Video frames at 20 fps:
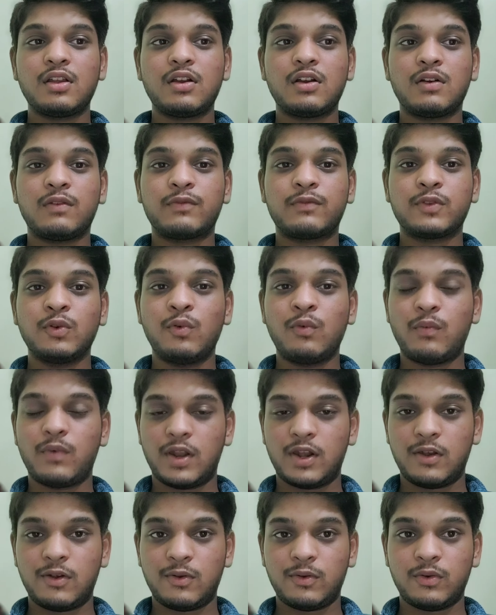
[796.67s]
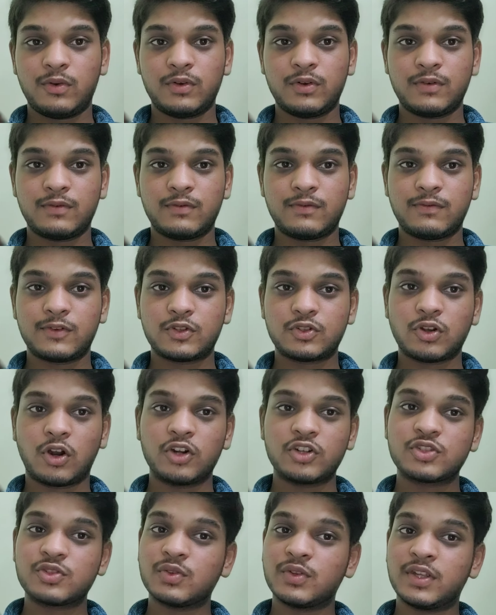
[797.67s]
A few well-known
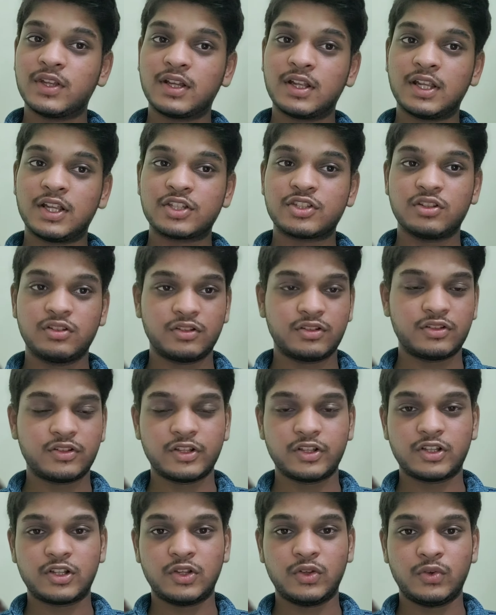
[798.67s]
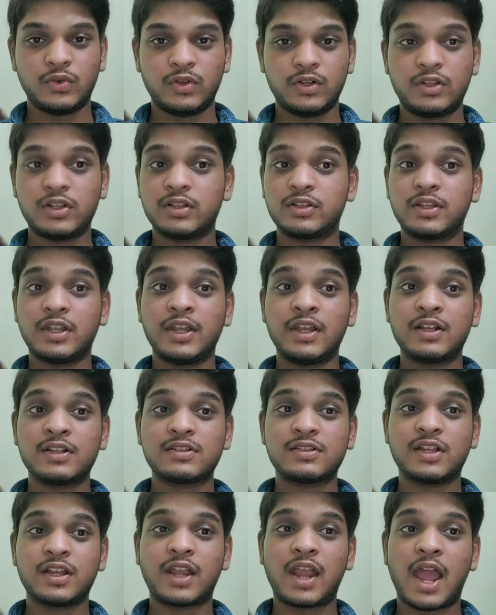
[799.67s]
short story collections include The Things
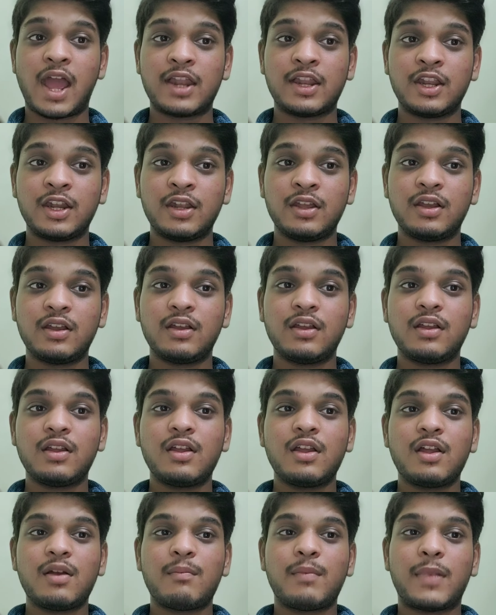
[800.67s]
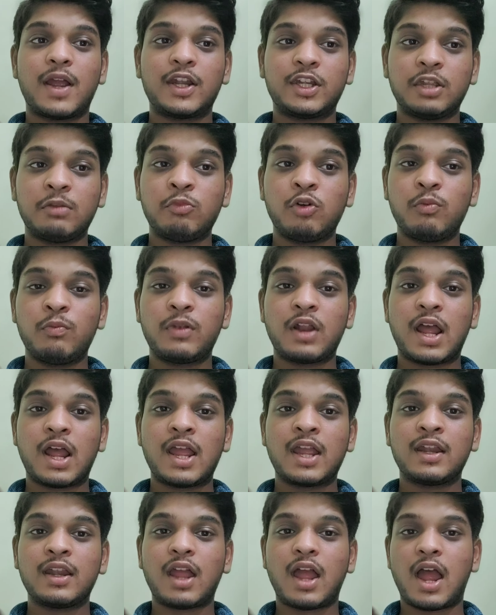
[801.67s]
They Carried by Tim
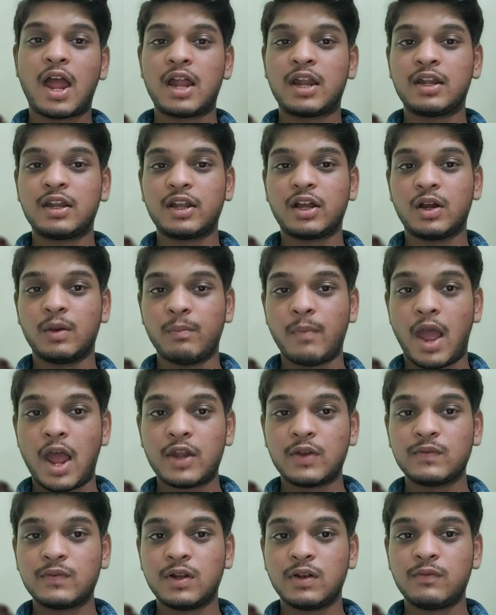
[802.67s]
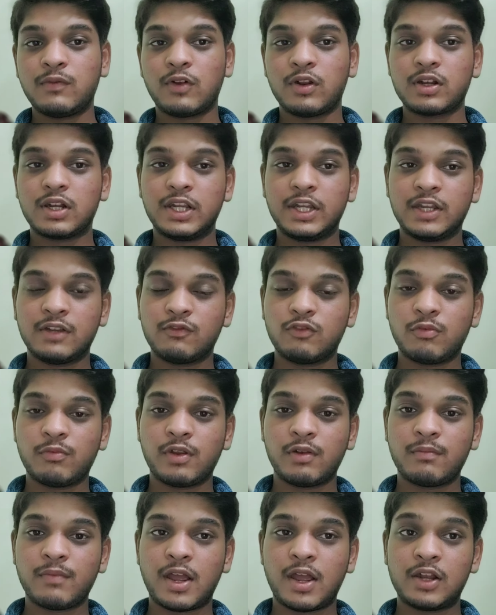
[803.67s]
O'Brien and A Manual for Cleaning
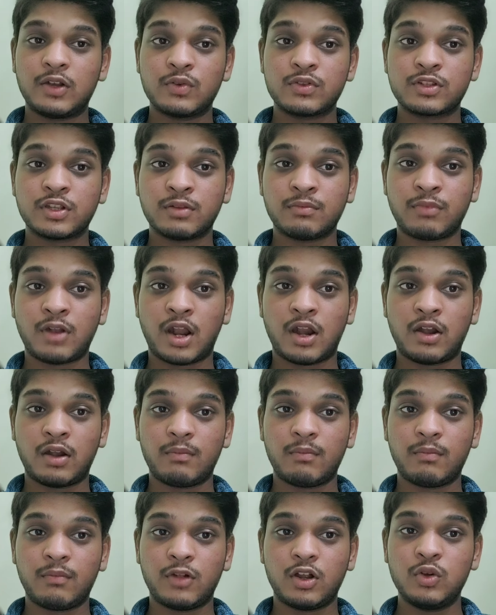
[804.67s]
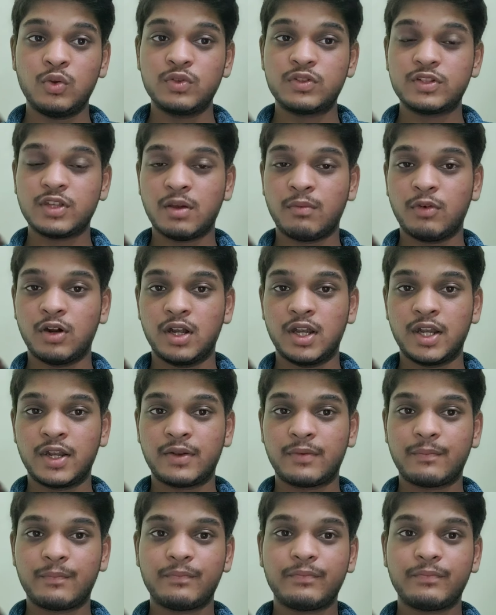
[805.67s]
Women by Lucia Burnham.